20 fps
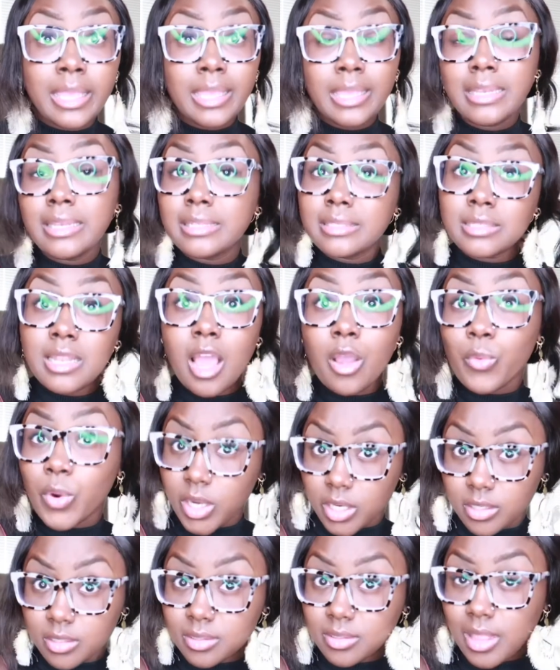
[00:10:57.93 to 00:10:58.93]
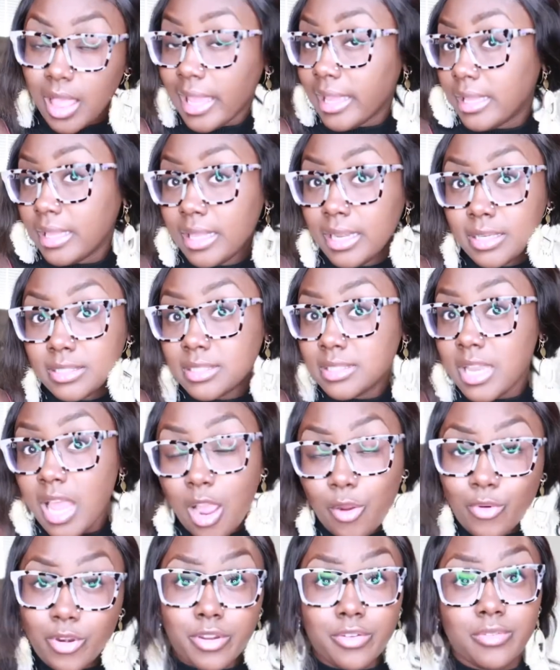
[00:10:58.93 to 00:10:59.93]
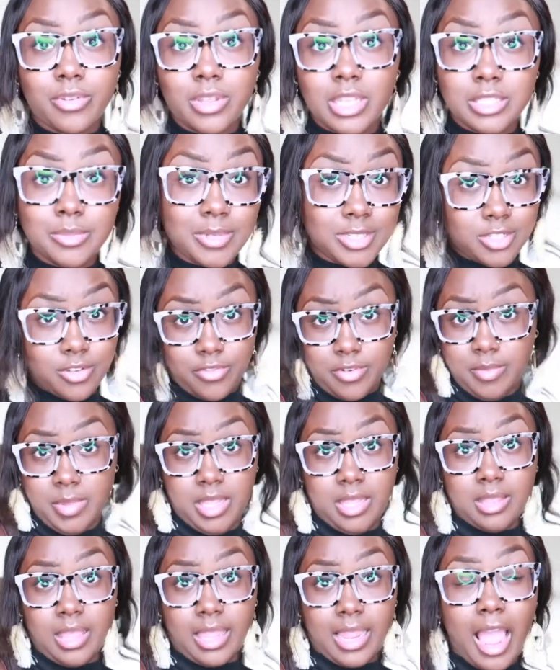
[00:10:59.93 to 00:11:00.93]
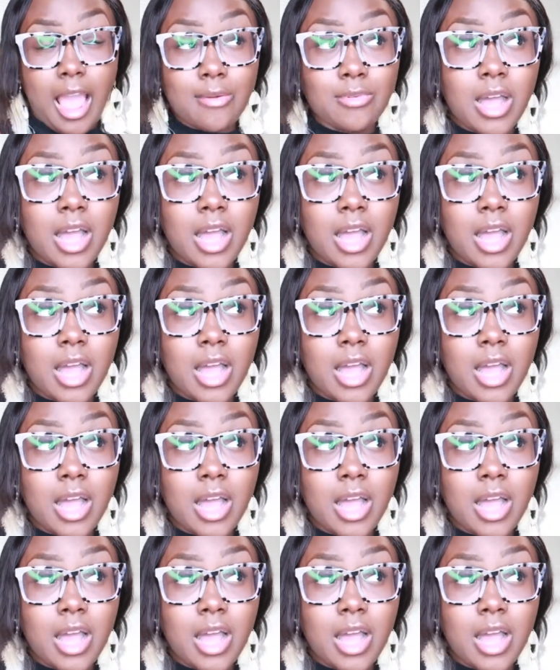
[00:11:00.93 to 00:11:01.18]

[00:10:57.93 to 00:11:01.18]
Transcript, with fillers: it does not work like it does not work especially for me like i,